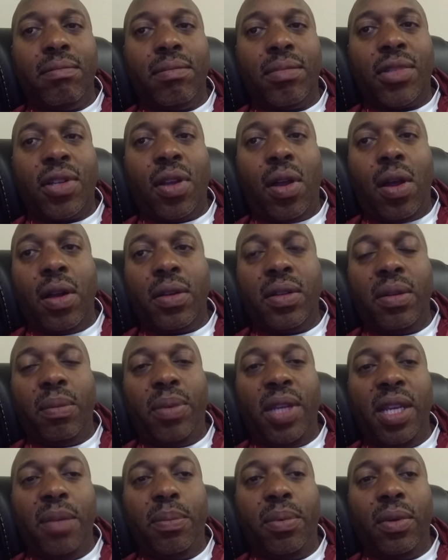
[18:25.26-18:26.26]
talk to
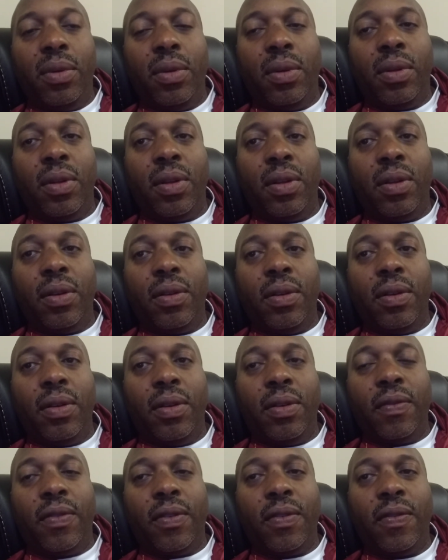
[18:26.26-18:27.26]
people
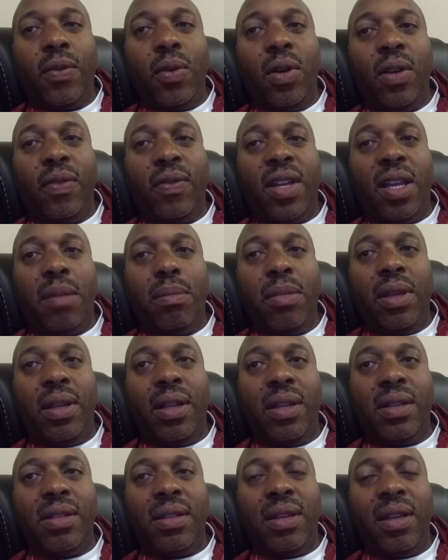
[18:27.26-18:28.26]
for 45
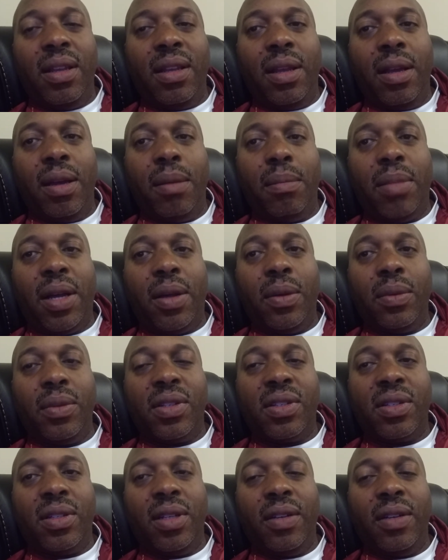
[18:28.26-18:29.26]
minutes
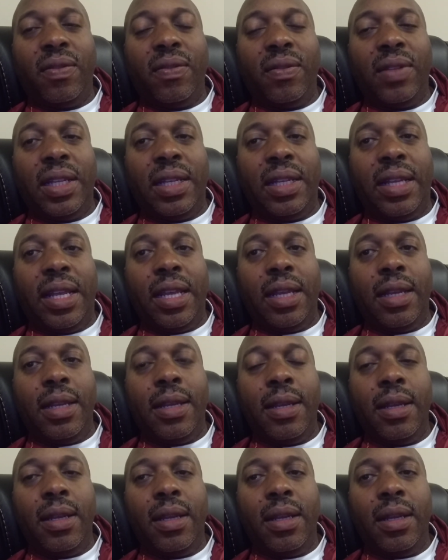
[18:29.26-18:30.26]
about stuff that
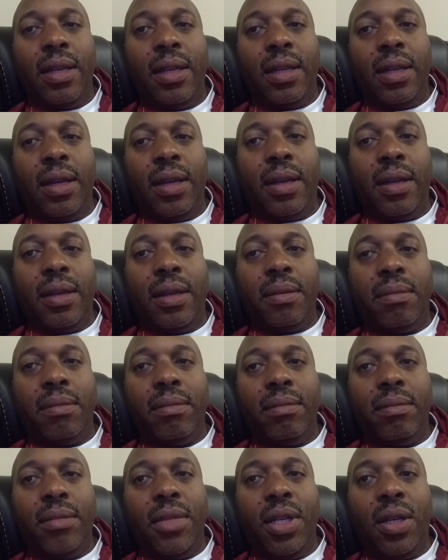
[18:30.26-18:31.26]
they
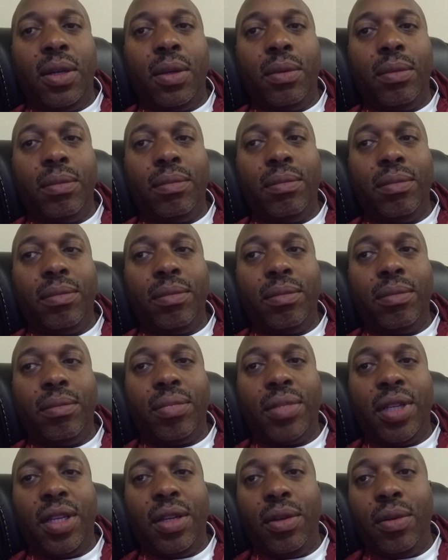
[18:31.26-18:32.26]

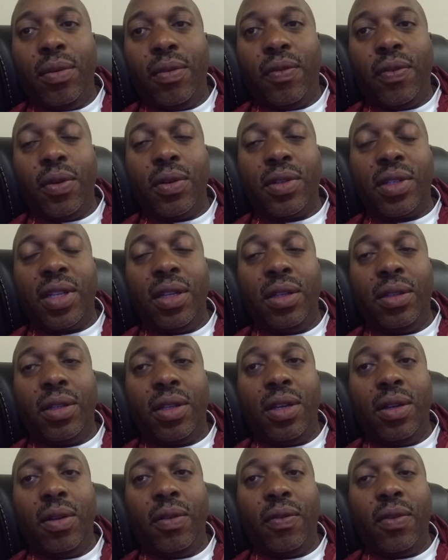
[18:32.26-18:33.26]
can do first,
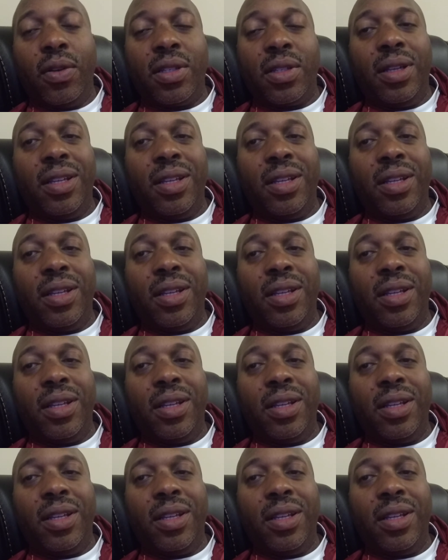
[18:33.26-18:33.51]
can know first.